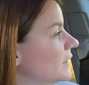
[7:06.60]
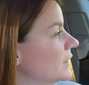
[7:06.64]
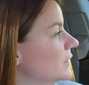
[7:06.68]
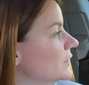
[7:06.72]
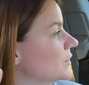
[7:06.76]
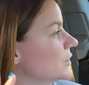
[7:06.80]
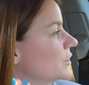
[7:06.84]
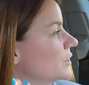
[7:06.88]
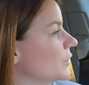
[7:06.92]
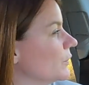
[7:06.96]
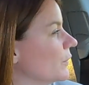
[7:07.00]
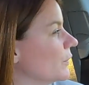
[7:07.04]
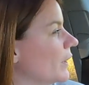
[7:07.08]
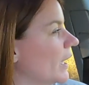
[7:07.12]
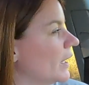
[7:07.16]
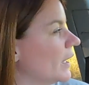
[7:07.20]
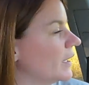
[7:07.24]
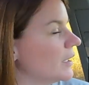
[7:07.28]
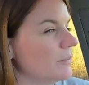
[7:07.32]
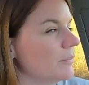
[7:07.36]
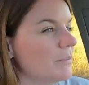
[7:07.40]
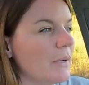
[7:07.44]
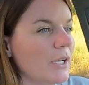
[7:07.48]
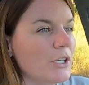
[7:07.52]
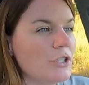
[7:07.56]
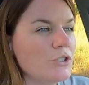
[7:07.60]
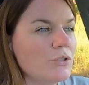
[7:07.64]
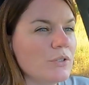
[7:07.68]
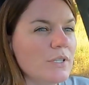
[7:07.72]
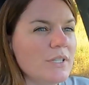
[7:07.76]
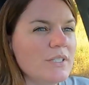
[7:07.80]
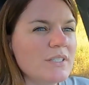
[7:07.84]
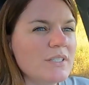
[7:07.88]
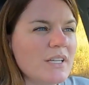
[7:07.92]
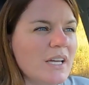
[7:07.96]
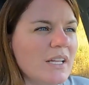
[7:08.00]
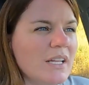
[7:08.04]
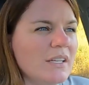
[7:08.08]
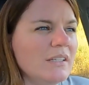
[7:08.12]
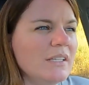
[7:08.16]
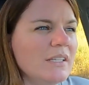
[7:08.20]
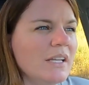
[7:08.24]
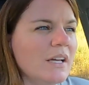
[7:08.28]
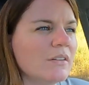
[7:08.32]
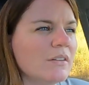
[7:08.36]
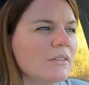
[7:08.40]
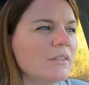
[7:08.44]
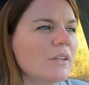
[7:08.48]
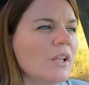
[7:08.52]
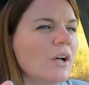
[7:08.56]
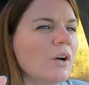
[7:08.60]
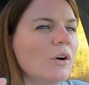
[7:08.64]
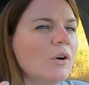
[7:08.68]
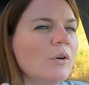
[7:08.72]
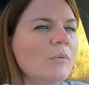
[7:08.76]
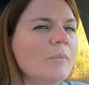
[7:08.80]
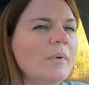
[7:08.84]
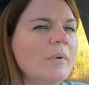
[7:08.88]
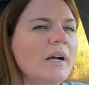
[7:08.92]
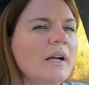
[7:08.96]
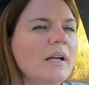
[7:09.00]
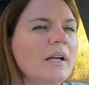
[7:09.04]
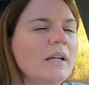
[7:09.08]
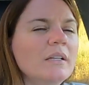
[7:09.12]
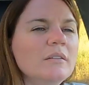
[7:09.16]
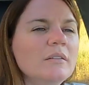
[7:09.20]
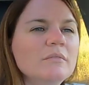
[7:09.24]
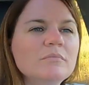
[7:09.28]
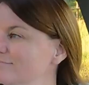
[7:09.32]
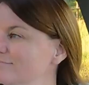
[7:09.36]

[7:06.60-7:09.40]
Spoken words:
surrounded by trees, kind of down low, but